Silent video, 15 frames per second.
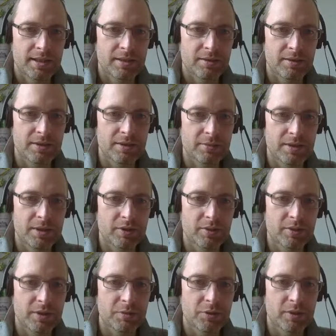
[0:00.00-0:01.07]
don't know what you call
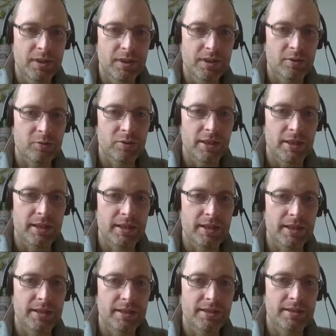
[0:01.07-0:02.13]
them, triangle bracket
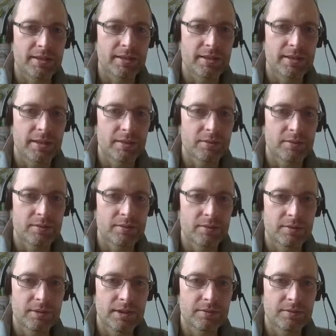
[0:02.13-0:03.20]
keys to go
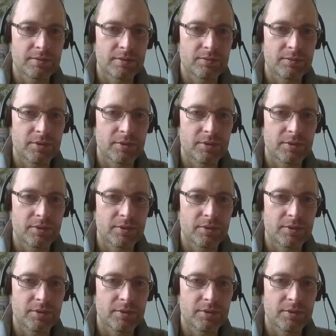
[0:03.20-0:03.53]
left and